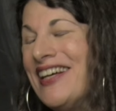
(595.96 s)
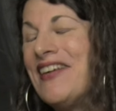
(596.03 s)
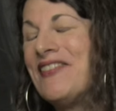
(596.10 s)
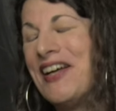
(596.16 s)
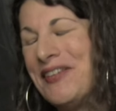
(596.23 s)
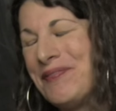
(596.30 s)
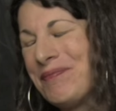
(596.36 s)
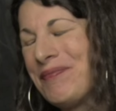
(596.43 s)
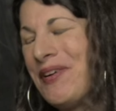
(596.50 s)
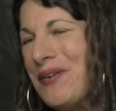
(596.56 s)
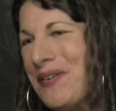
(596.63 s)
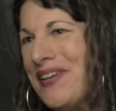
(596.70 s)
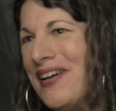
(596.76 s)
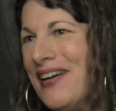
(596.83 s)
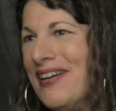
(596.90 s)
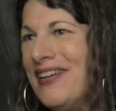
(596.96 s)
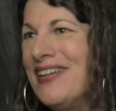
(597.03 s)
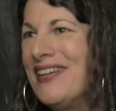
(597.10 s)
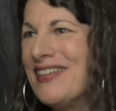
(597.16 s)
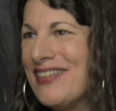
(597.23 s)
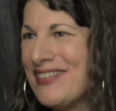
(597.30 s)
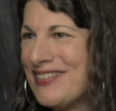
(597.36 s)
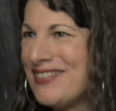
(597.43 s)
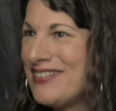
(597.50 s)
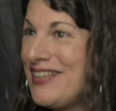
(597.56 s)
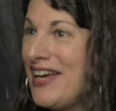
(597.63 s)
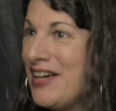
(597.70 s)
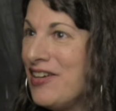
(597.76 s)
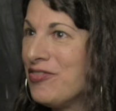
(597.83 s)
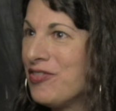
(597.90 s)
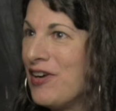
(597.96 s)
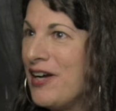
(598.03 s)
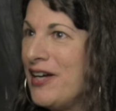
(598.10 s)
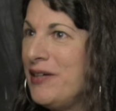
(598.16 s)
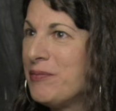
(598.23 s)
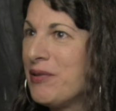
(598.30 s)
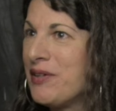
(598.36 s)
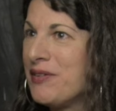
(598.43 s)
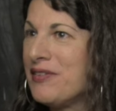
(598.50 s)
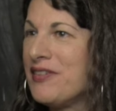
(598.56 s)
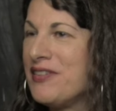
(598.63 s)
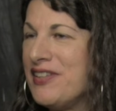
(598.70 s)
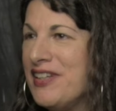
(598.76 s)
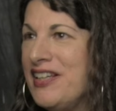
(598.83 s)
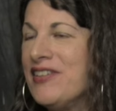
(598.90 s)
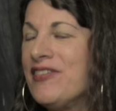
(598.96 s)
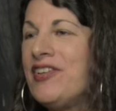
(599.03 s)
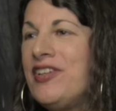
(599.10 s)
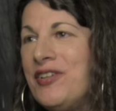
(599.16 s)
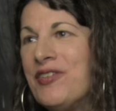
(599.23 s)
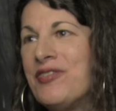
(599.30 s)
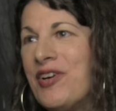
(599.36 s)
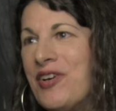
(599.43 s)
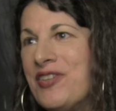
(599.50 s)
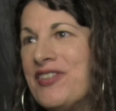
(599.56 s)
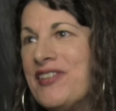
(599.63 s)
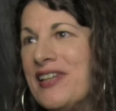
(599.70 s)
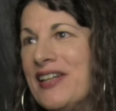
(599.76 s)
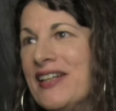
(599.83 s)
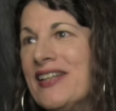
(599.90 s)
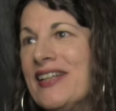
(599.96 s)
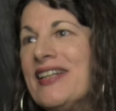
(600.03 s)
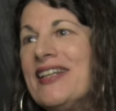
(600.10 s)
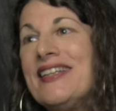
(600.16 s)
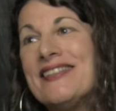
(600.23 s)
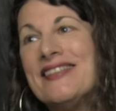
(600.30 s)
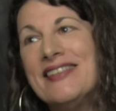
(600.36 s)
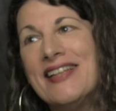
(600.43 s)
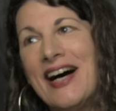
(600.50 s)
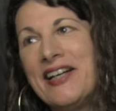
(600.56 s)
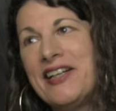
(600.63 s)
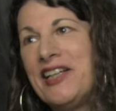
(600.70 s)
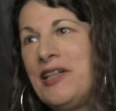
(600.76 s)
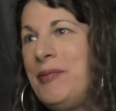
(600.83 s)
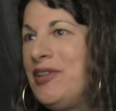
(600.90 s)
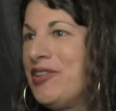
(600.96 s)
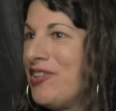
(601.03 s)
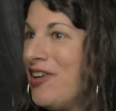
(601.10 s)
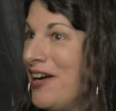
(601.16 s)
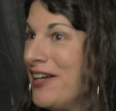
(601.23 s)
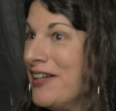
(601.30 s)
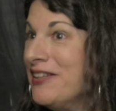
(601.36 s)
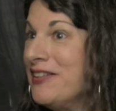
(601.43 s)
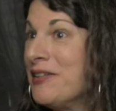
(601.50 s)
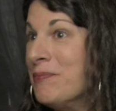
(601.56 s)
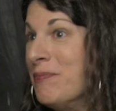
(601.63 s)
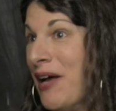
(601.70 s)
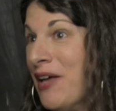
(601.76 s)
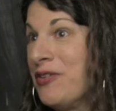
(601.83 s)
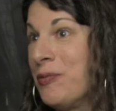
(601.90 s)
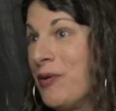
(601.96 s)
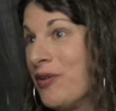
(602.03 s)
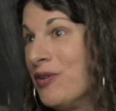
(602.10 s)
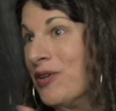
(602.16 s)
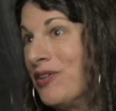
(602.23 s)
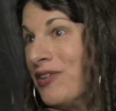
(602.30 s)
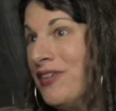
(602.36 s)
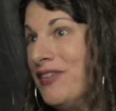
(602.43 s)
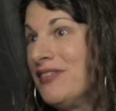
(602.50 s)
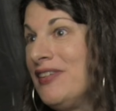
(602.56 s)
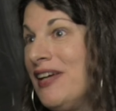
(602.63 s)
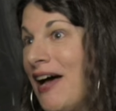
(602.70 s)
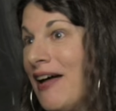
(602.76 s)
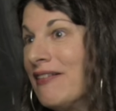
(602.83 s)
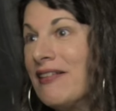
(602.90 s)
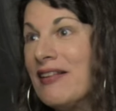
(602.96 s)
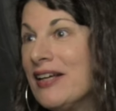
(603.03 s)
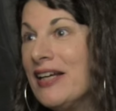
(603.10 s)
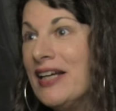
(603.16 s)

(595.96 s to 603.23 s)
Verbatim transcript: I'm like, okay, this is safe, right? Because the dean of a university is not going to be trying to mess with a hooker in Seattle.